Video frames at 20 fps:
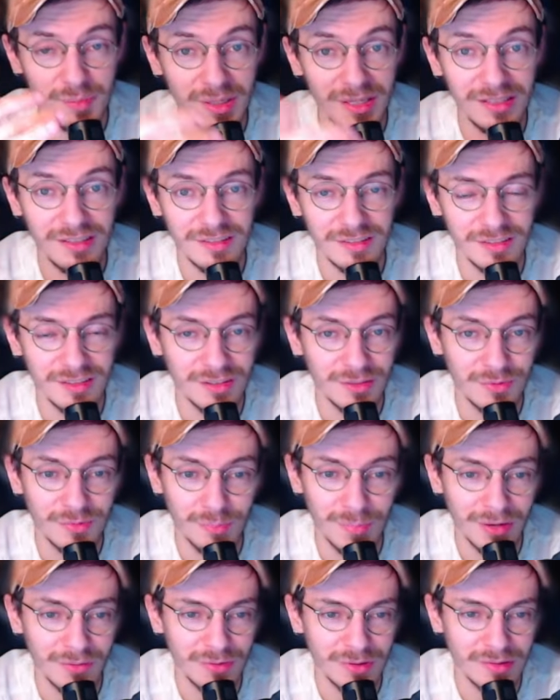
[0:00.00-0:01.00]
in peace,
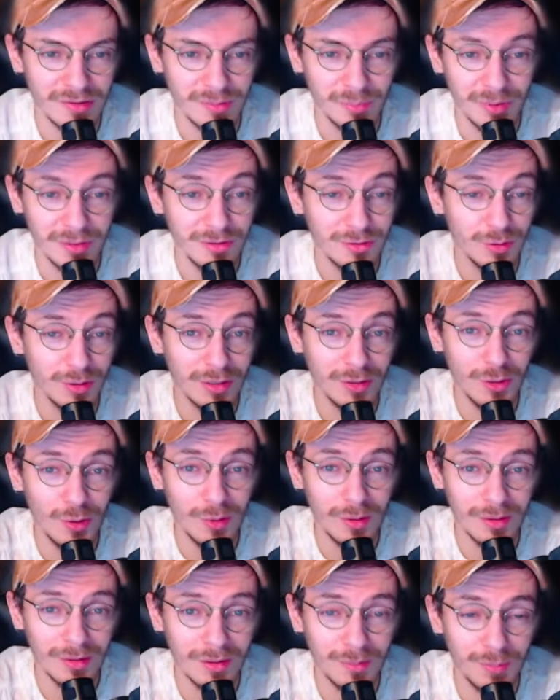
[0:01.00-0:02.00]
my favorite build. You can no
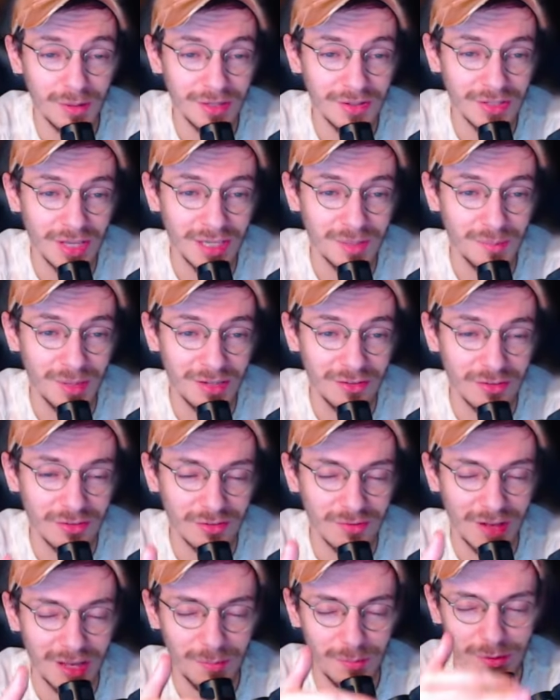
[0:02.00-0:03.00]
longer play 9
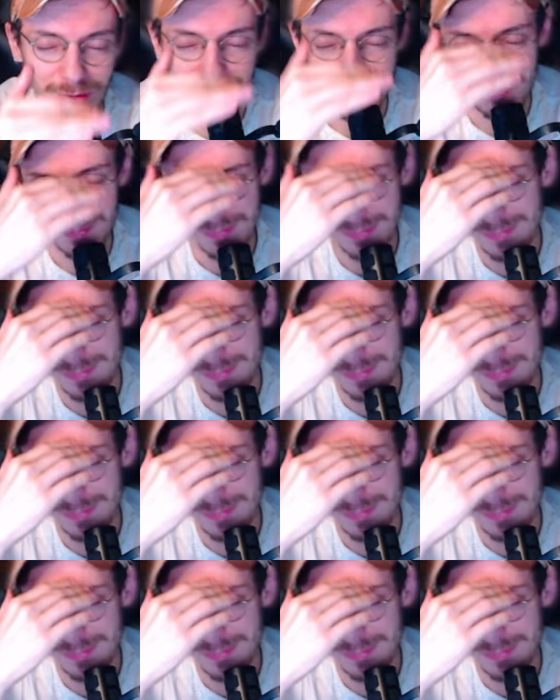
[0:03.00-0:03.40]
mages Viper.